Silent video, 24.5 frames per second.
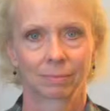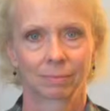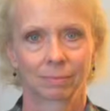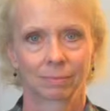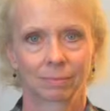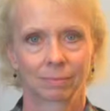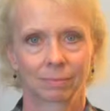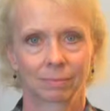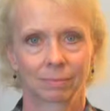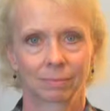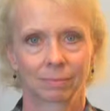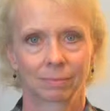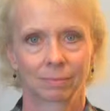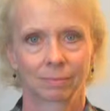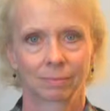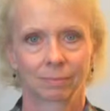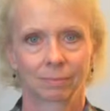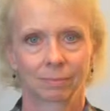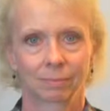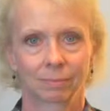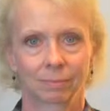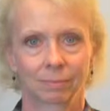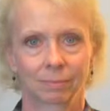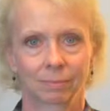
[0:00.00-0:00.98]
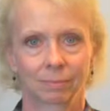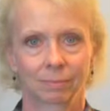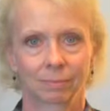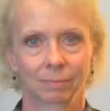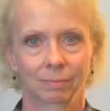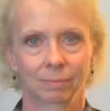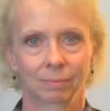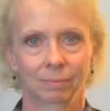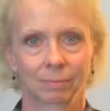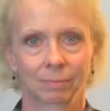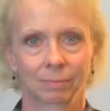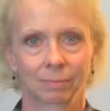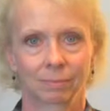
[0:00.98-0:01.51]

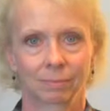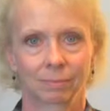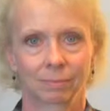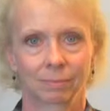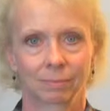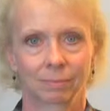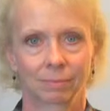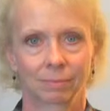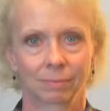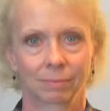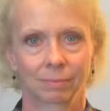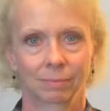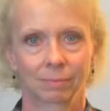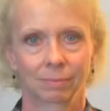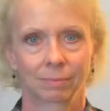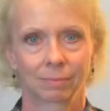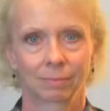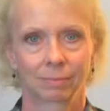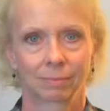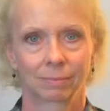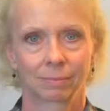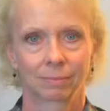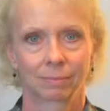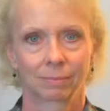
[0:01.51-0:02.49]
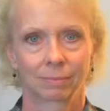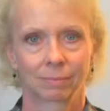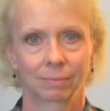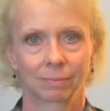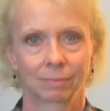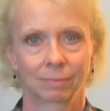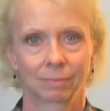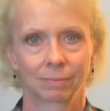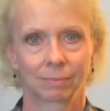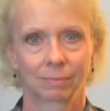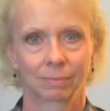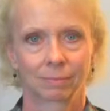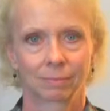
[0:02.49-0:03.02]

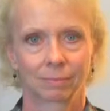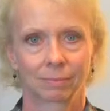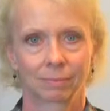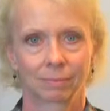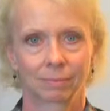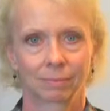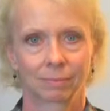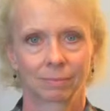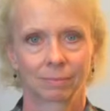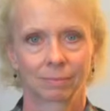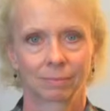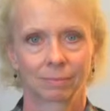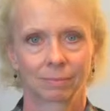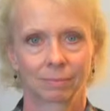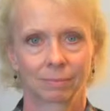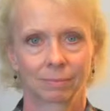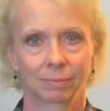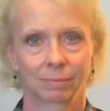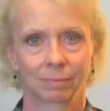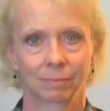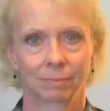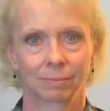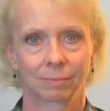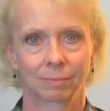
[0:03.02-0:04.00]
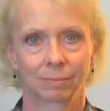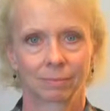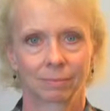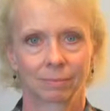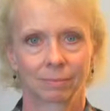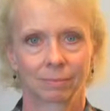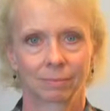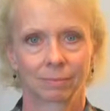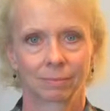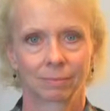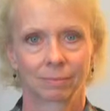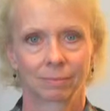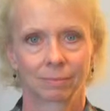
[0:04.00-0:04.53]

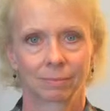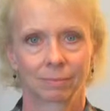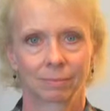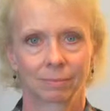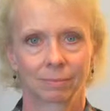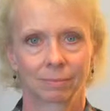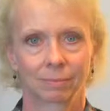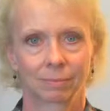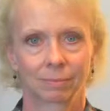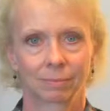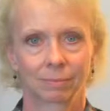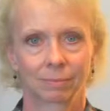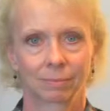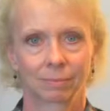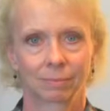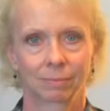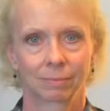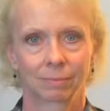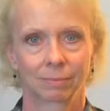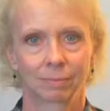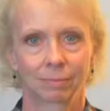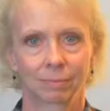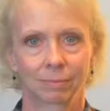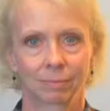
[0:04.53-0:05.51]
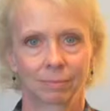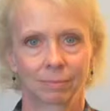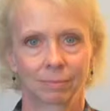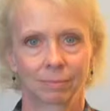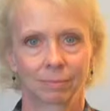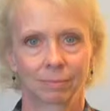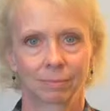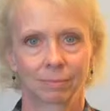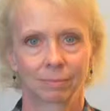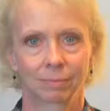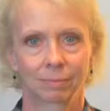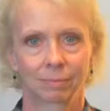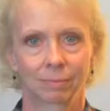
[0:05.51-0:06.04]

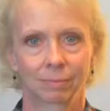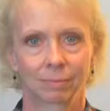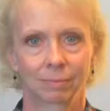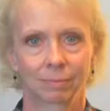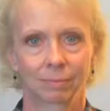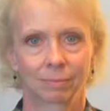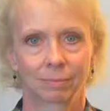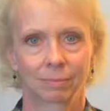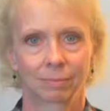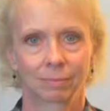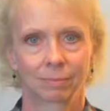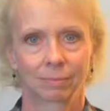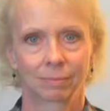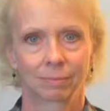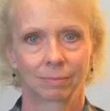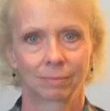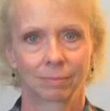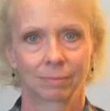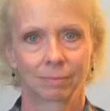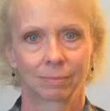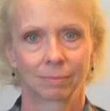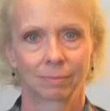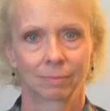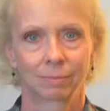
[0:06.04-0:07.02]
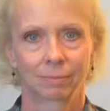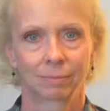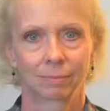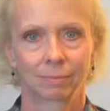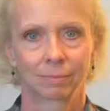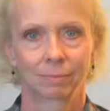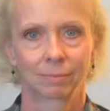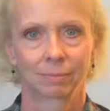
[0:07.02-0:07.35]
(silent)